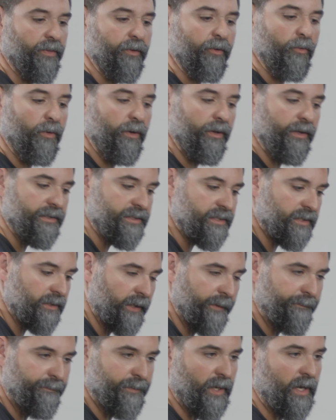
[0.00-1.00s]
The grill is
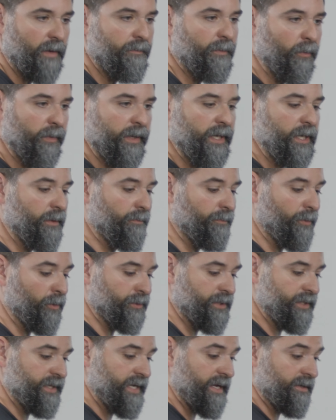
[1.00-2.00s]
clipped on, but we need to
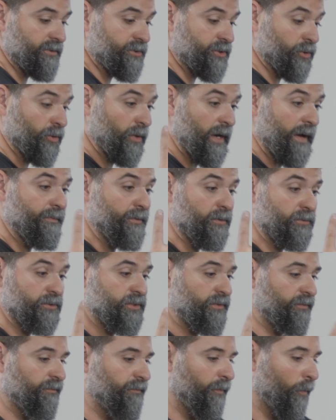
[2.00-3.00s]
bolt it down. So grab
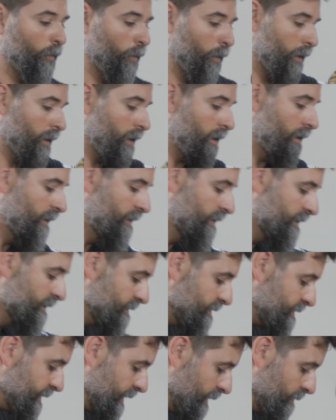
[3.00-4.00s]
those 4
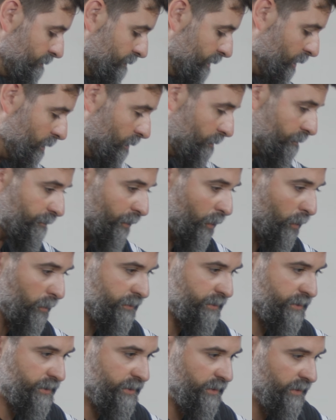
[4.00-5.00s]
10 mil
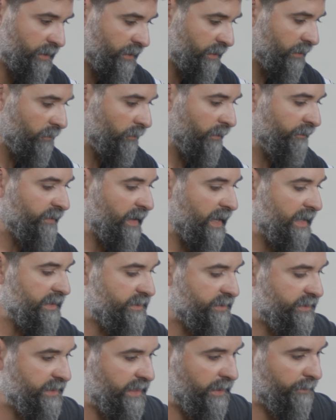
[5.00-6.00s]
bolts that we've
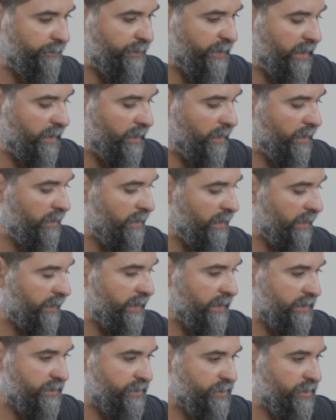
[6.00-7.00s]
got set up here. I
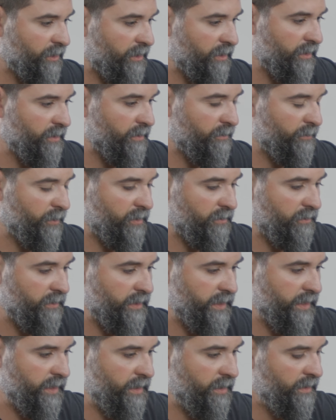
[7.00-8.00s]
kind of started them
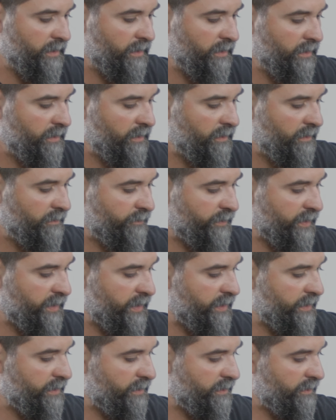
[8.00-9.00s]
already,
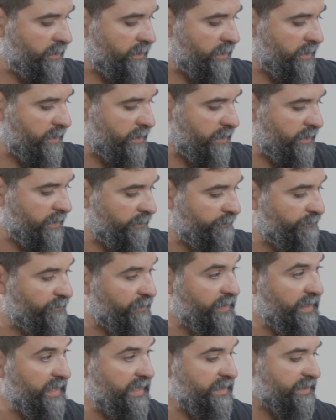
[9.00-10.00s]
but
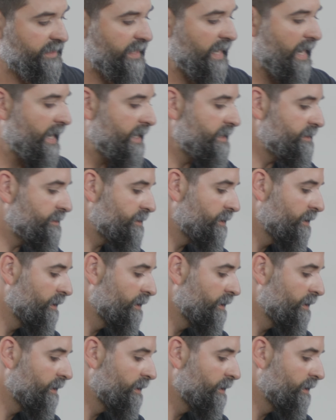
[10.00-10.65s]
these guys,